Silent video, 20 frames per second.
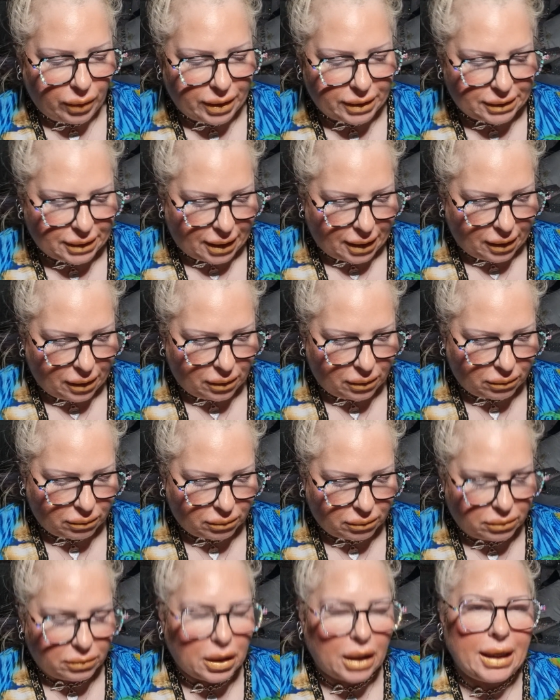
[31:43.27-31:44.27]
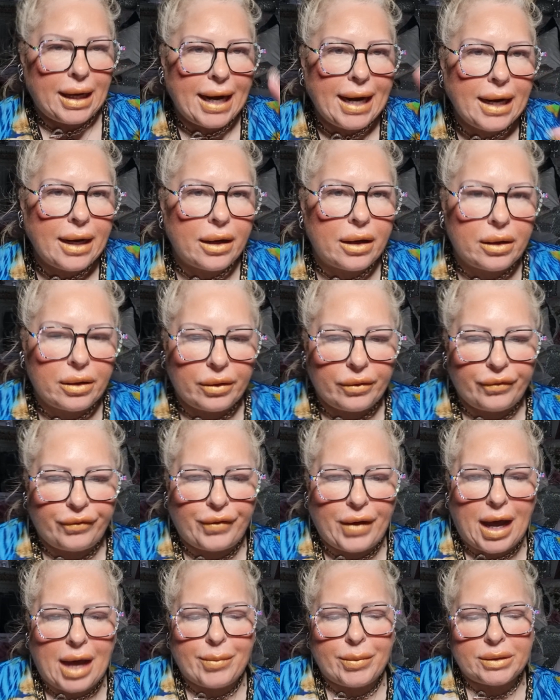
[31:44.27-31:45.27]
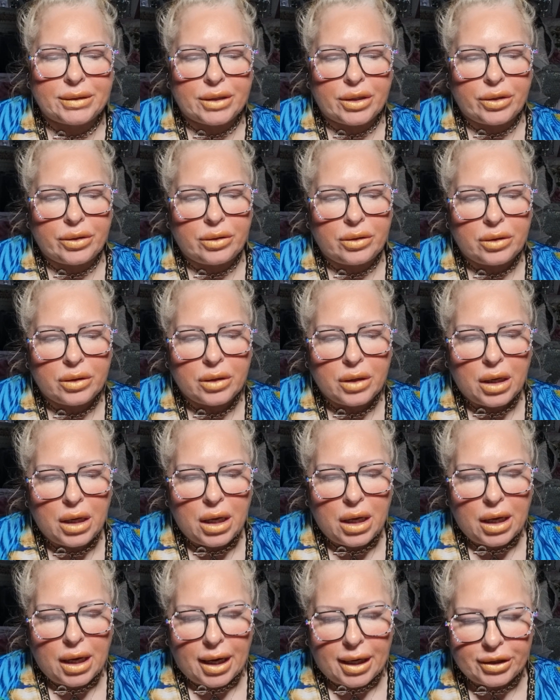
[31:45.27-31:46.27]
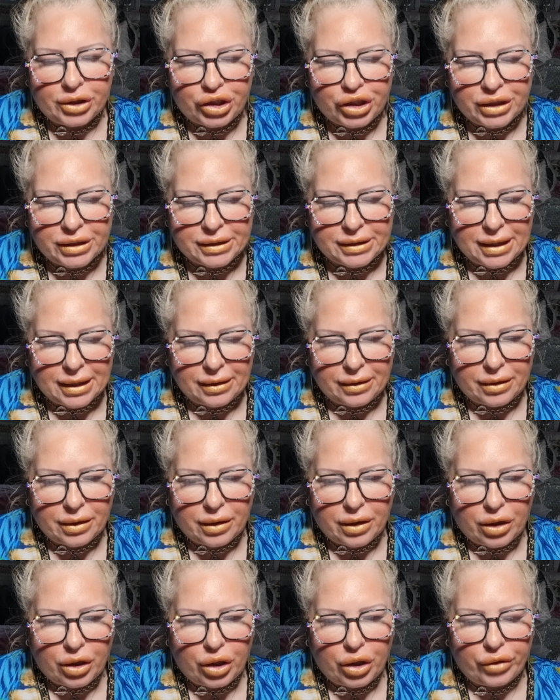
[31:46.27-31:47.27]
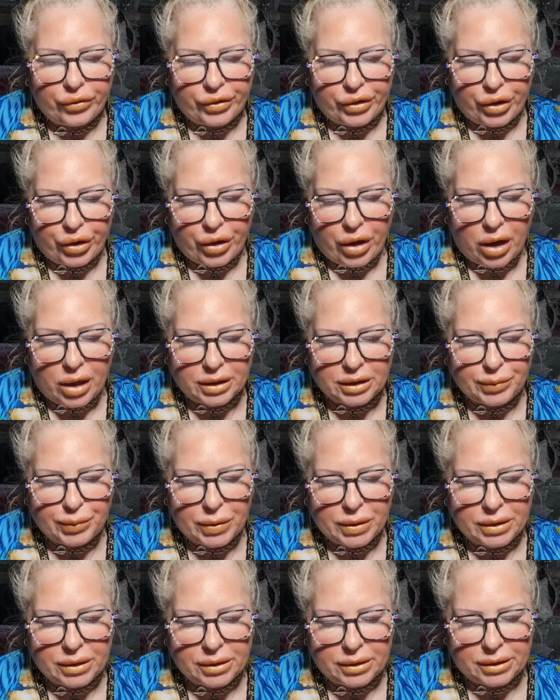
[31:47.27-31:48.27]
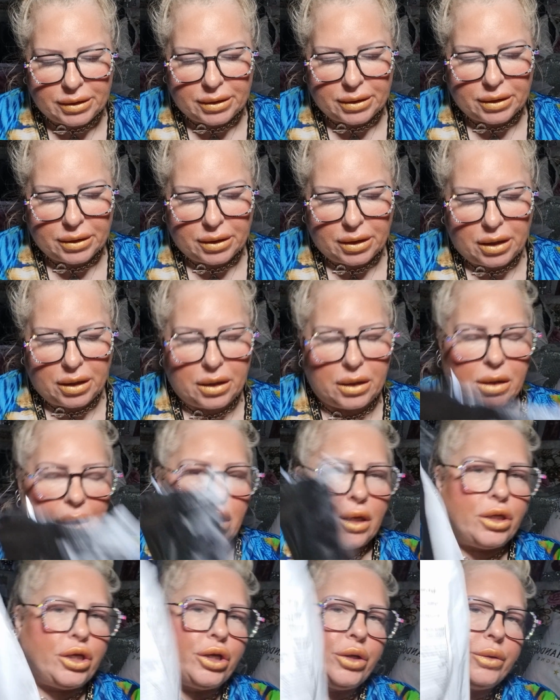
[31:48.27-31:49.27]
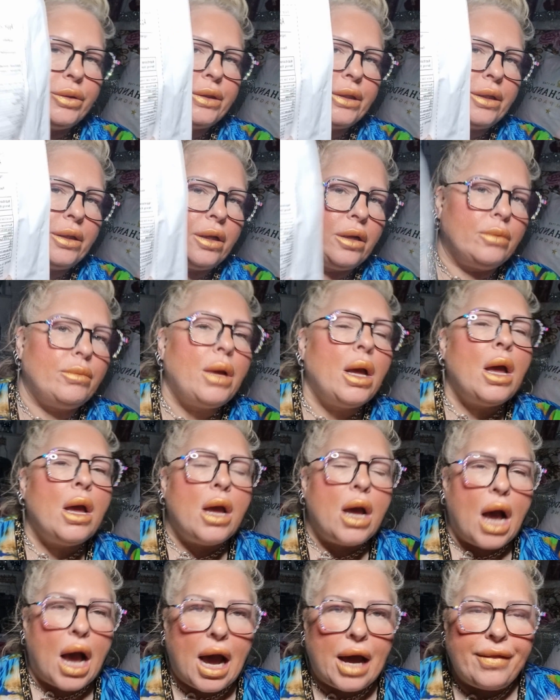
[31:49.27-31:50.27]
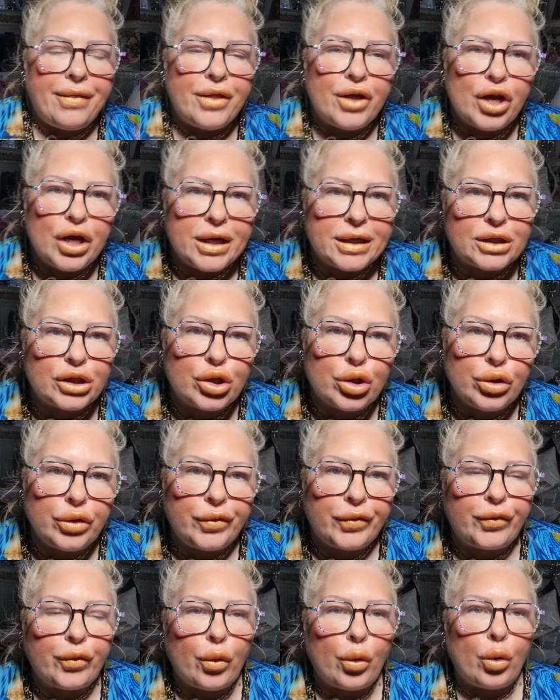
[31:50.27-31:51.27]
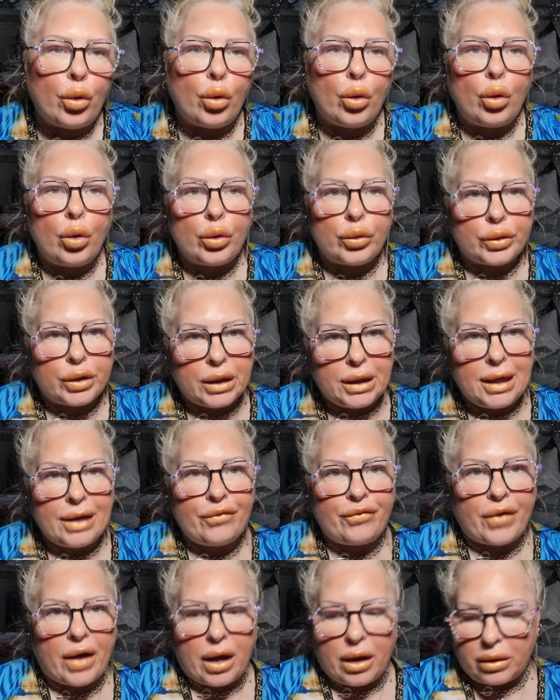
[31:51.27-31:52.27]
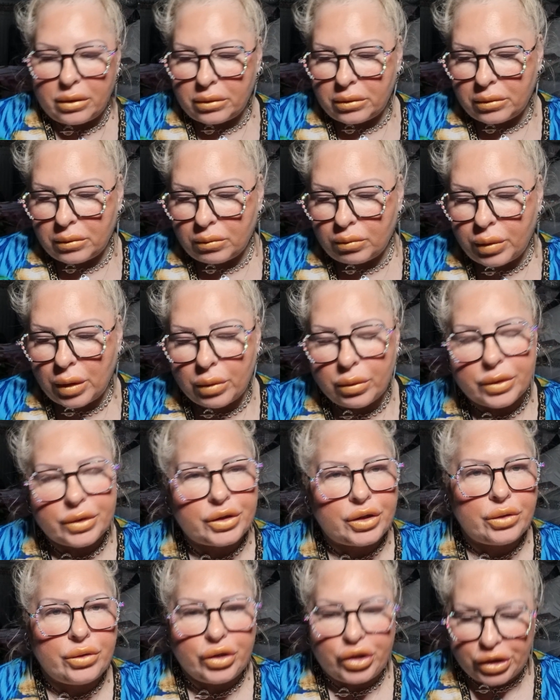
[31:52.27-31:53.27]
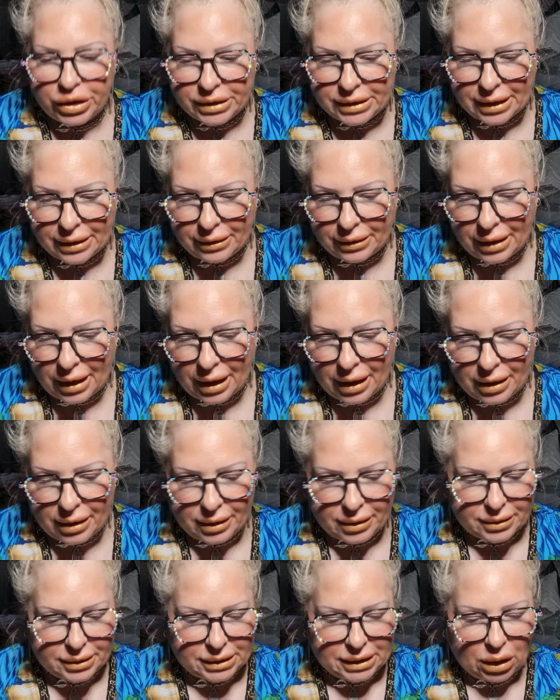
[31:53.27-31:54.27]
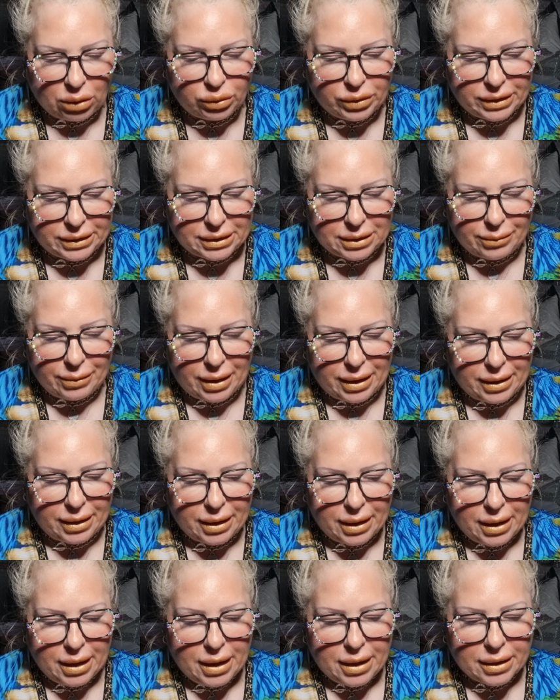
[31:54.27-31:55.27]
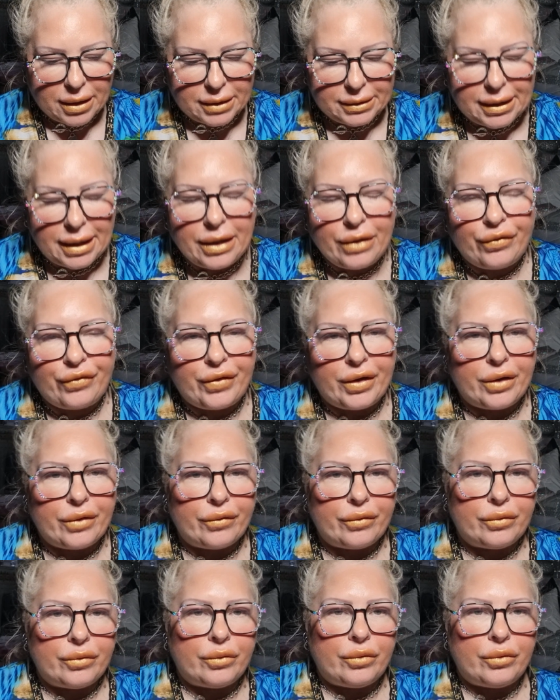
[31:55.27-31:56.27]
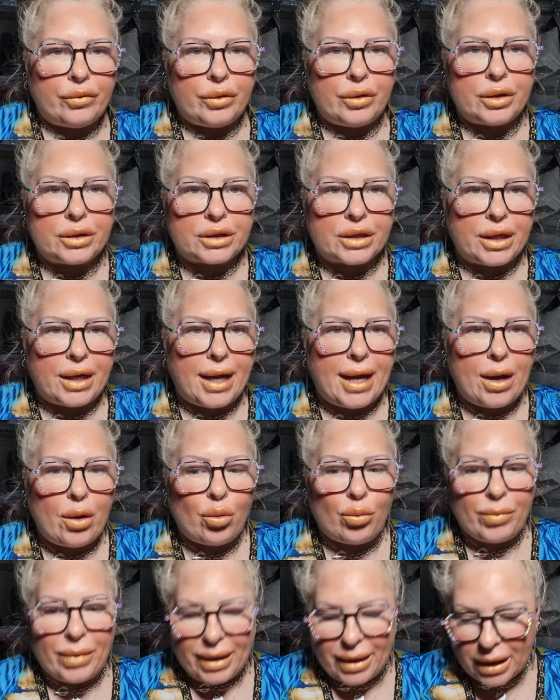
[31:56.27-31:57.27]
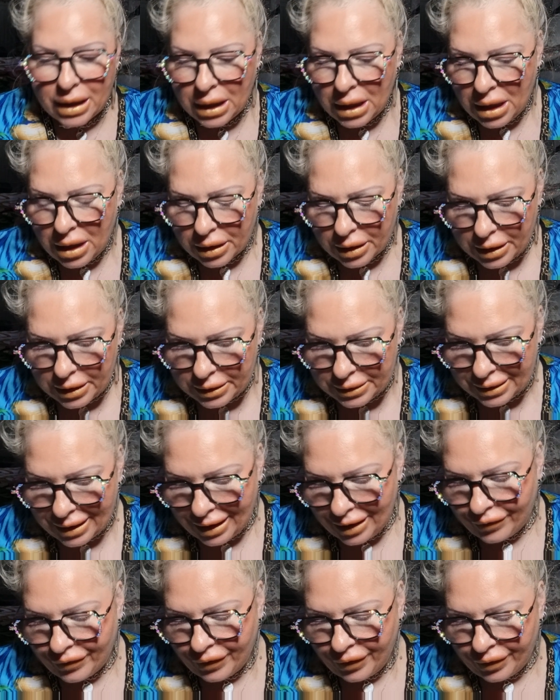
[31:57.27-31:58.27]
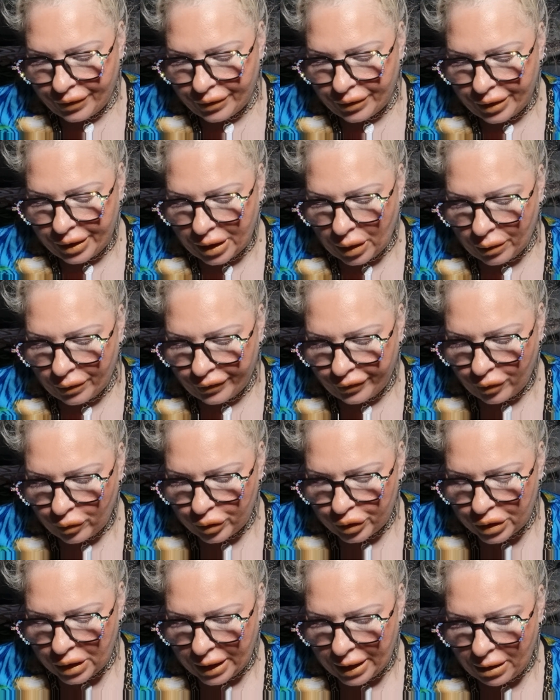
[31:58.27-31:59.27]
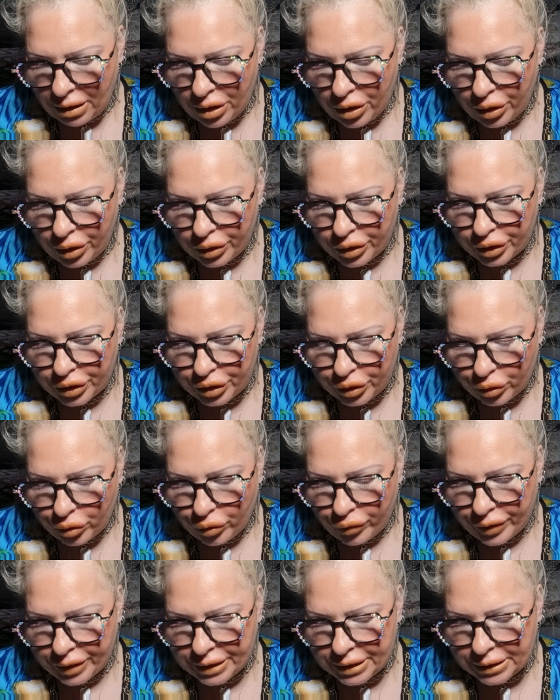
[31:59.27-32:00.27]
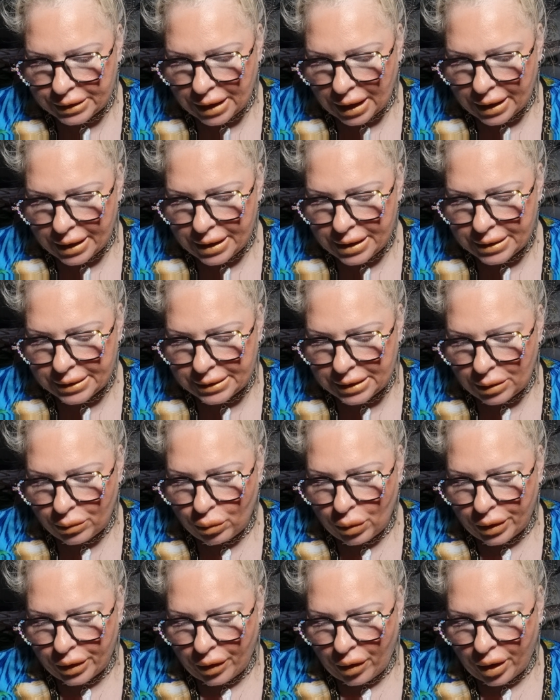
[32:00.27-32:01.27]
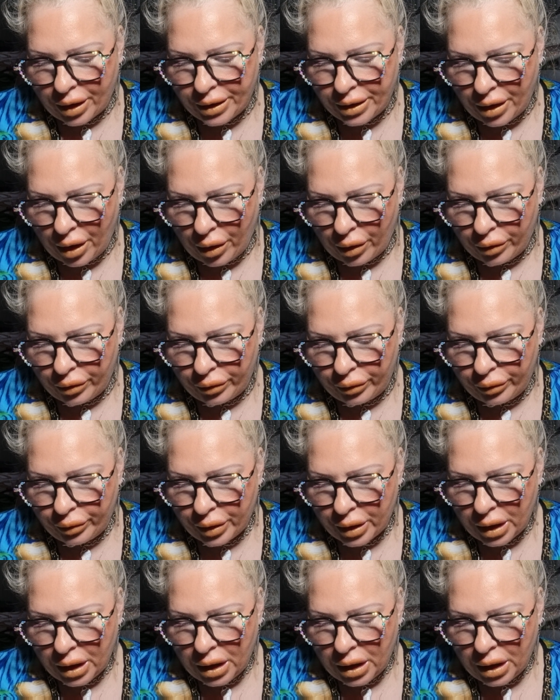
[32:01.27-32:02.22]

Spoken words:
is it? A link for Amazon. And she said that her and her husband are using them and that it's good for the liver. Well, as soon as she said that, it sold it to me. Because anything that's going to help me, because even, you know, unfortunately I heard a story today, someone that I know,